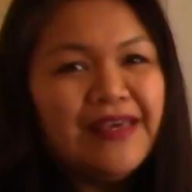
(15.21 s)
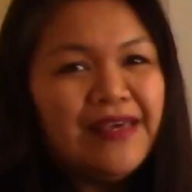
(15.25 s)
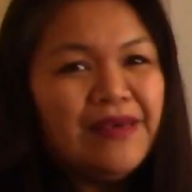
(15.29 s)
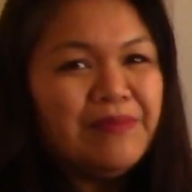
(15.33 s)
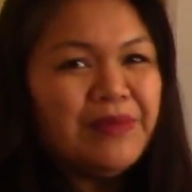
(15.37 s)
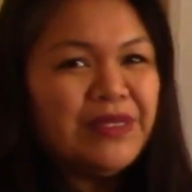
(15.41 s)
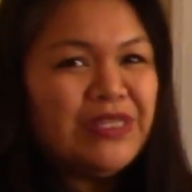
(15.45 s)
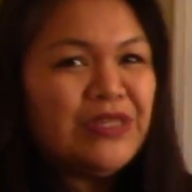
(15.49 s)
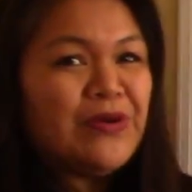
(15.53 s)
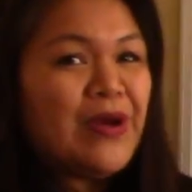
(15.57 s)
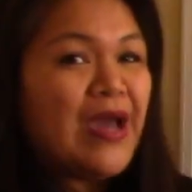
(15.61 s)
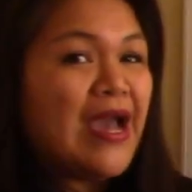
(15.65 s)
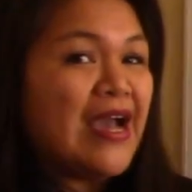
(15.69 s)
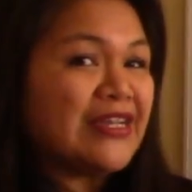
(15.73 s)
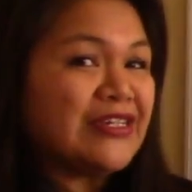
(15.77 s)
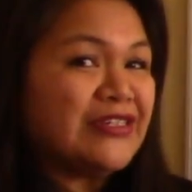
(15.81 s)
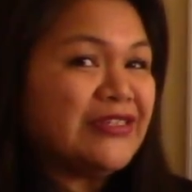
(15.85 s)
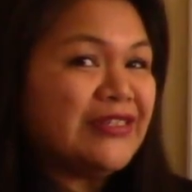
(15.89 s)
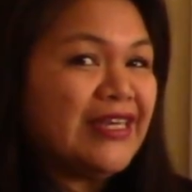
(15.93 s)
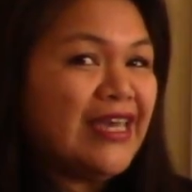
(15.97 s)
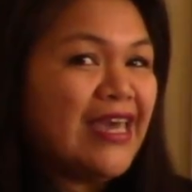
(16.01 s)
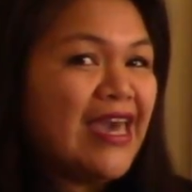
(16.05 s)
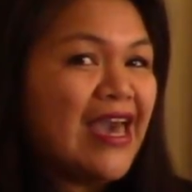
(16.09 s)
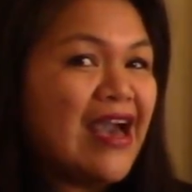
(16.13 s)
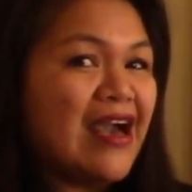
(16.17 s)
but you
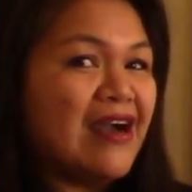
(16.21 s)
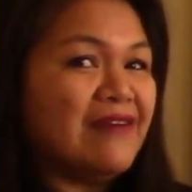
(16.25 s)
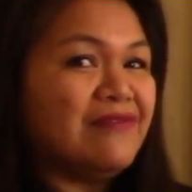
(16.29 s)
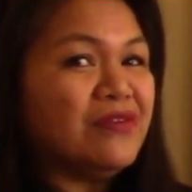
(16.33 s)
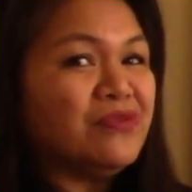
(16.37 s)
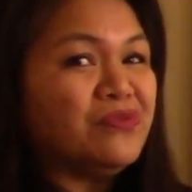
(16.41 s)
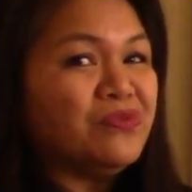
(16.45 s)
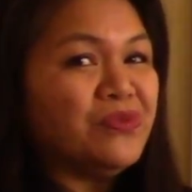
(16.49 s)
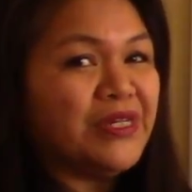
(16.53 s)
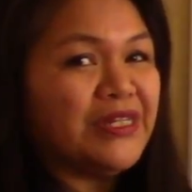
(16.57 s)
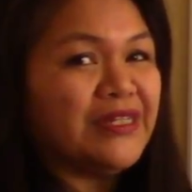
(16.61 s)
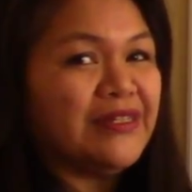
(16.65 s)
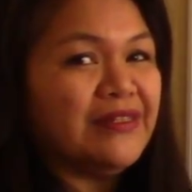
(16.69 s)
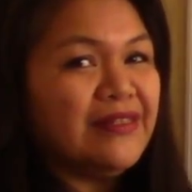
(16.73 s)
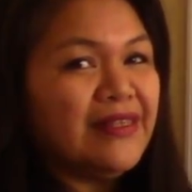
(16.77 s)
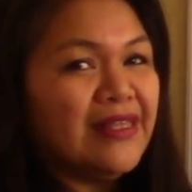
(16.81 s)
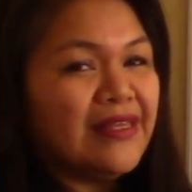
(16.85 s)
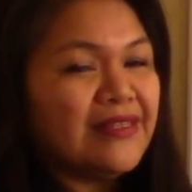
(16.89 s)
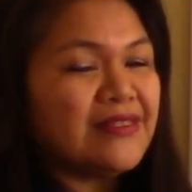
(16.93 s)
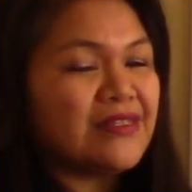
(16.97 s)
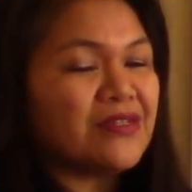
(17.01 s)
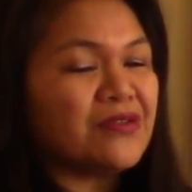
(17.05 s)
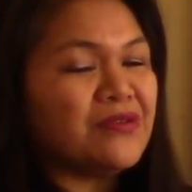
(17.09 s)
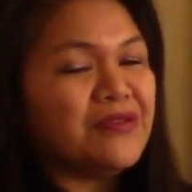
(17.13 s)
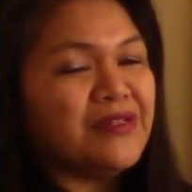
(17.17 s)
actually have a will
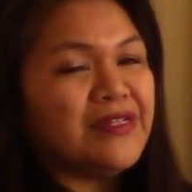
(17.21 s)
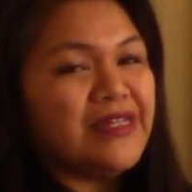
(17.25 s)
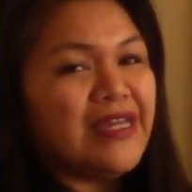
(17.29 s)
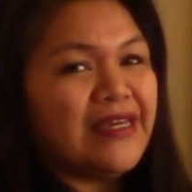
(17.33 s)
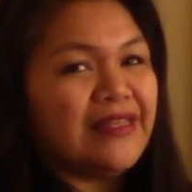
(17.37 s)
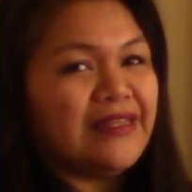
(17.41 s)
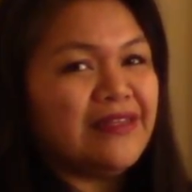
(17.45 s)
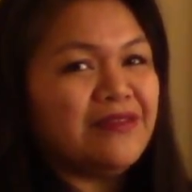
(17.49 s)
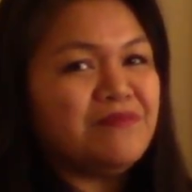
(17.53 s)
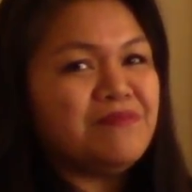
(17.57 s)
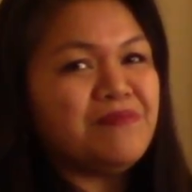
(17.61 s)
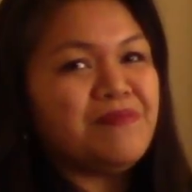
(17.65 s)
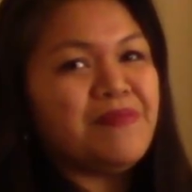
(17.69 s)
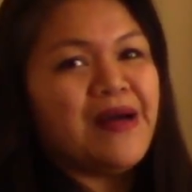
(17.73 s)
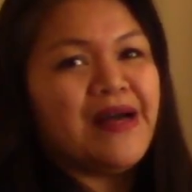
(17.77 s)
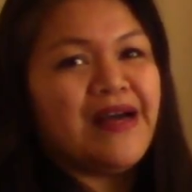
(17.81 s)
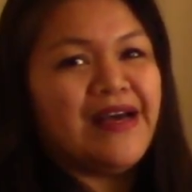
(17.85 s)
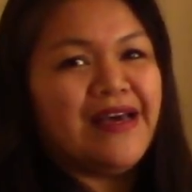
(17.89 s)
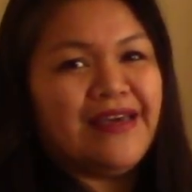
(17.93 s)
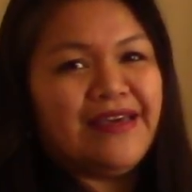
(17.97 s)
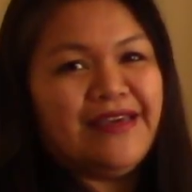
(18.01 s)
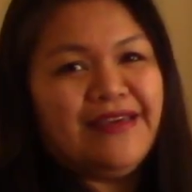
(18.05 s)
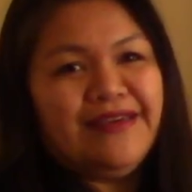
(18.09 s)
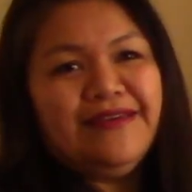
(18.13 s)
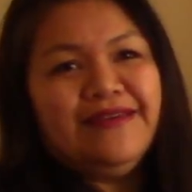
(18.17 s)
that's created
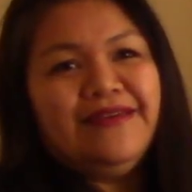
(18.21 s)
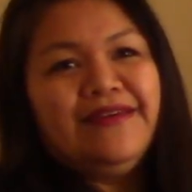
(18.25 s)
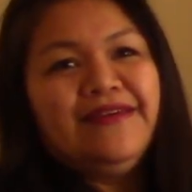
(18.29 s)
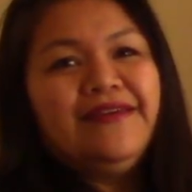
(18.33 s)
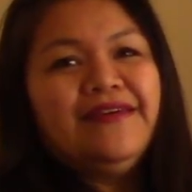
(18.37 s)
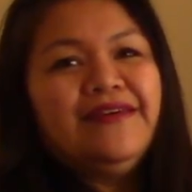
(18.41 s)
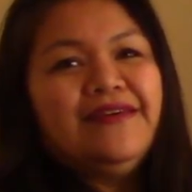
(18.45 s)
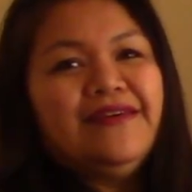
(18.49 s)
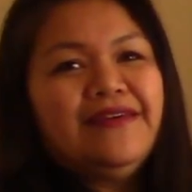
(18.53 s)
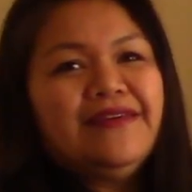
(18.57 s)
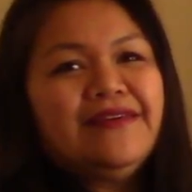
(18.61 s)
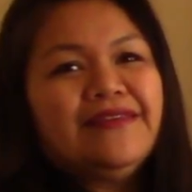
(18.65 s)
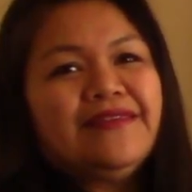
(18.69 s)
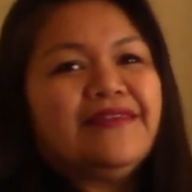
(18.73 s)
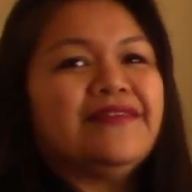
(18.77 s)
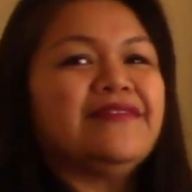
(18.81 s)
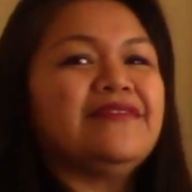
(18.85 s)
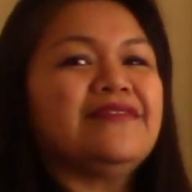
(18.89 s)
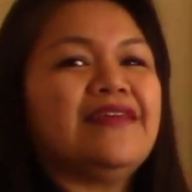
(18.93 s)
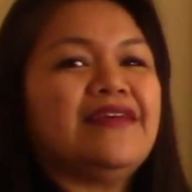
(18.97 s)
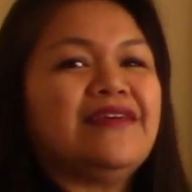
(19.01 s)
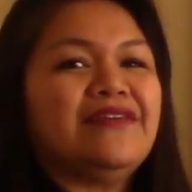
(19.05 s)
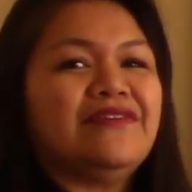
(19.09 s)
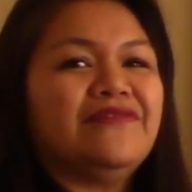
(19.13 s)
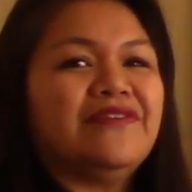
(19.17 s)
by the
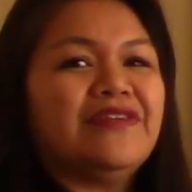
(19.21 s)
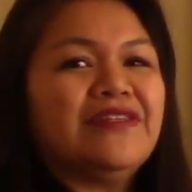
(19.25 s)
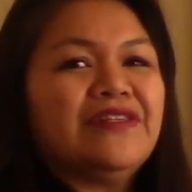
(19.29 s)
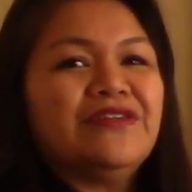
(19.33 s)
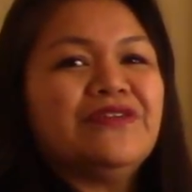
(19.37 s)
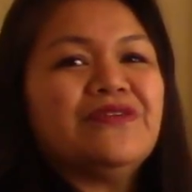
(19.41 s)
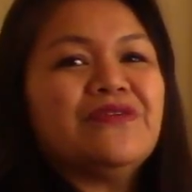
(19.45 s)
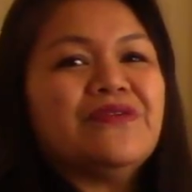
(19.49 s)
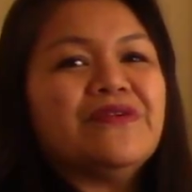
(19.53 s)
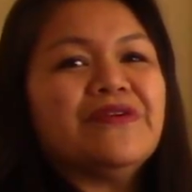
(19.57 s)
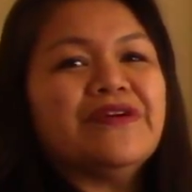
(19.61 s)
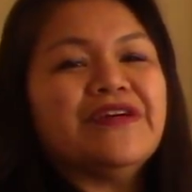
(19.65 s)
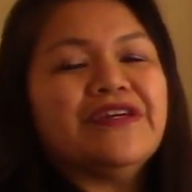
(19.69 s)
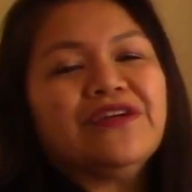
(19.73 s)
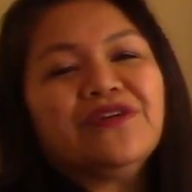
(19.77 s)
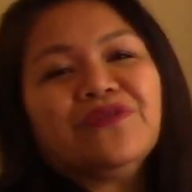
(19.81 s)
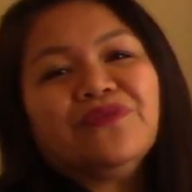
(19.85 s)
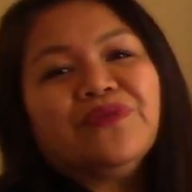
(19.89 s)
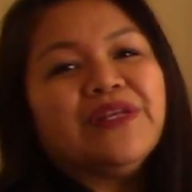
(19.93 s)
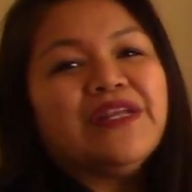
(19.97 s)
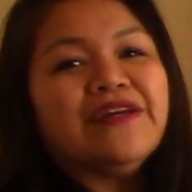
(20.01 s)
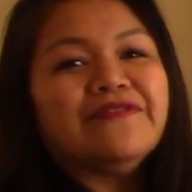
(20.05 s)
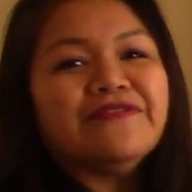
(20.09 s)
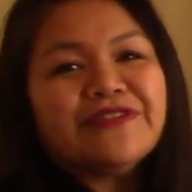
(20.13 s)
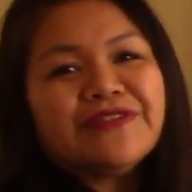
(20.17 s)
state of Illinois or
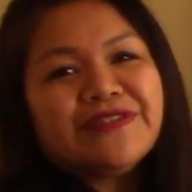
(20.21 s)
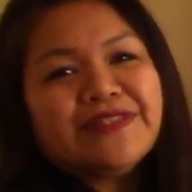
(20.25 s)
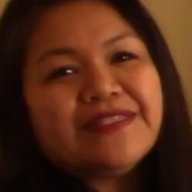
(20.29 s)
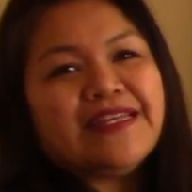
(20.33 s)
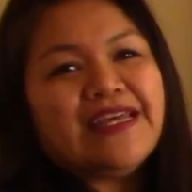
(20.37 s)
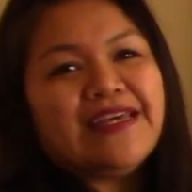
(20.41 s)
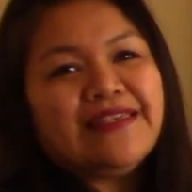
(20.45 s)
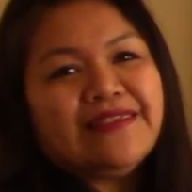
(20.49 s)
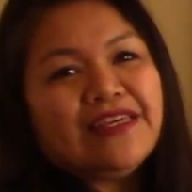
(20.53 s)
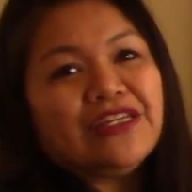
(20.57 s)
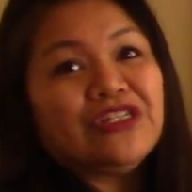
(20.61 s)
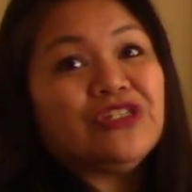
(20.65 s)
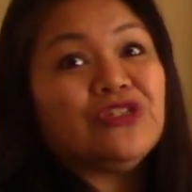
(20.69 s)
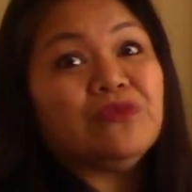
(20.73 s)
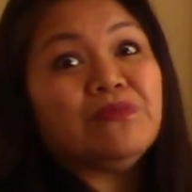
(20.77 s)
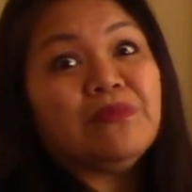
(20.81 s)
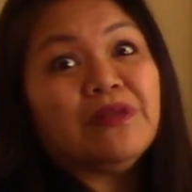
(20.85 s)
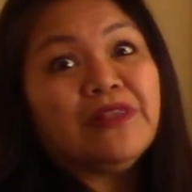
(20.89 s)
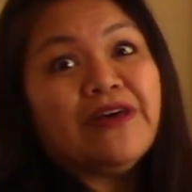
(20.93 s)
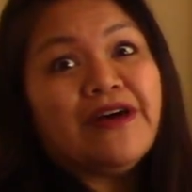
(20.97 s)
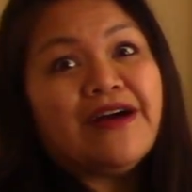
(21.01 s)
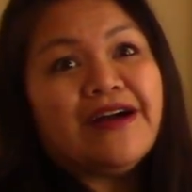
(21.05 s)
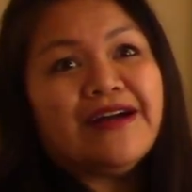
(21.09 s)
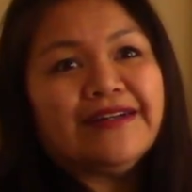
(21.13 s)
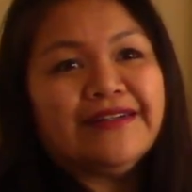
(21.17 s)
whatever state that you
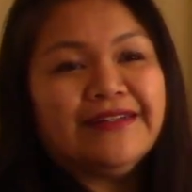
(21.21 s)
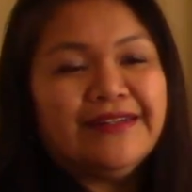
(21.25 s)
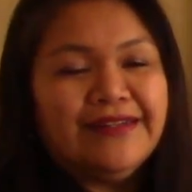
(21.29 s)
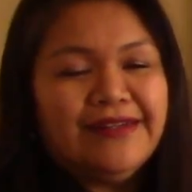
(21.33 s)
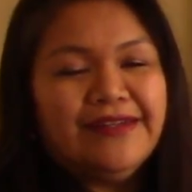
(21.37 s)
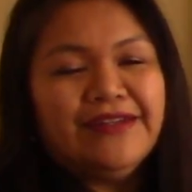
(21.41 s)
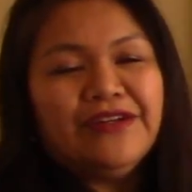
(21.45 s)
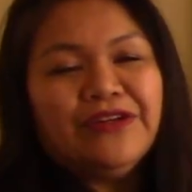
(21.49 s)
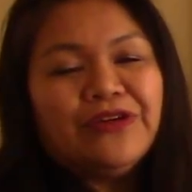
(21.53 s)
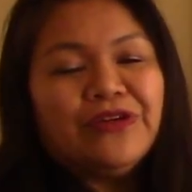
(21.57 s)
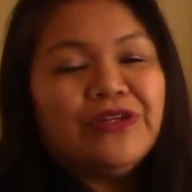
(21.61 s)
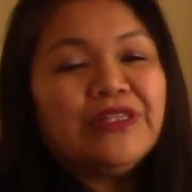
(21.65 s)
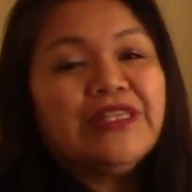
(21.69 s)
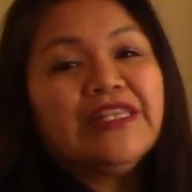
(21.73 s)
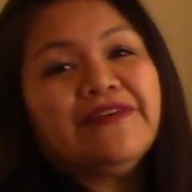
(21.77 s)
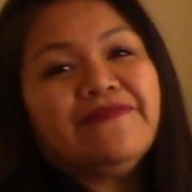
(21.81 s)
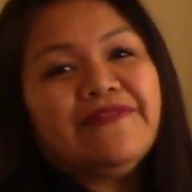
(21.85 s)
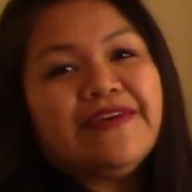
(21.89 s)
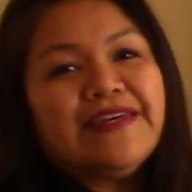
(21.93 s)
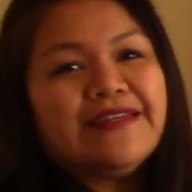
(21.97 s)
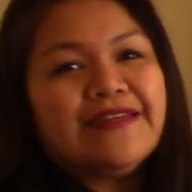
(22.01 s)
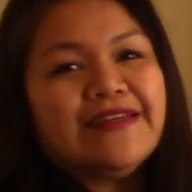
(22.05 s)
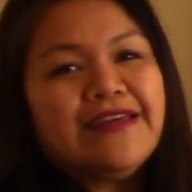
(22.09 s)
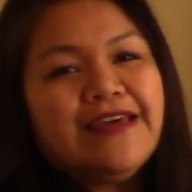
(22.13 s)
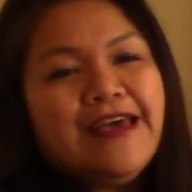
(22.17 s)
belong or live
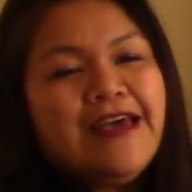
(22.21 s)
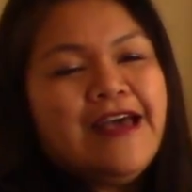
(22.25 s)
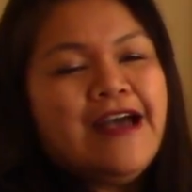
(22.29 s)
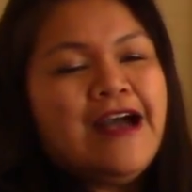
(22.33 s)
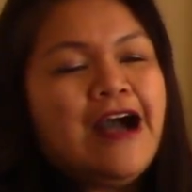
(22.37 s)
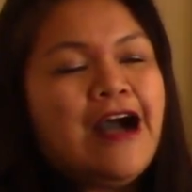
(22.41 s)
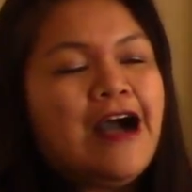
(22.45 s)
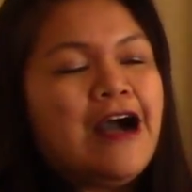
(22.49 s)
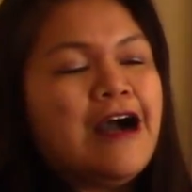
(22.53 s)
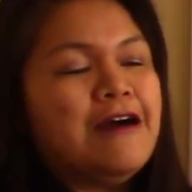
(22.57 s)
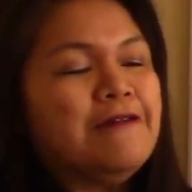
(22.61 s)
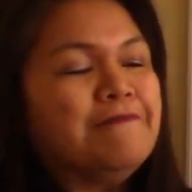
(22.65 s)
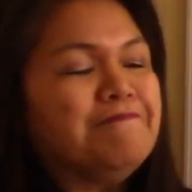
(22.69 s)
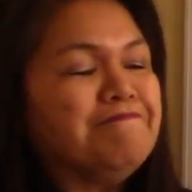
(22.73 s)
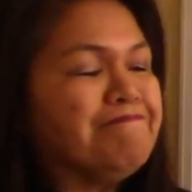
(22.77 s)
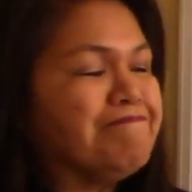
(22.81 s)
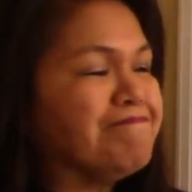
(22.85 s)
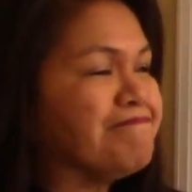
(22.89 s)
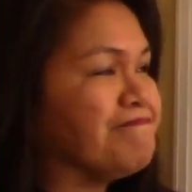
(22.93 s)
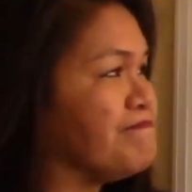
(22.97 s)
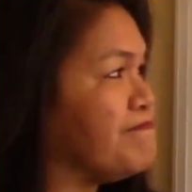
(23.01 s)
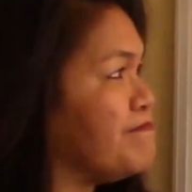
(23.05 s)
in.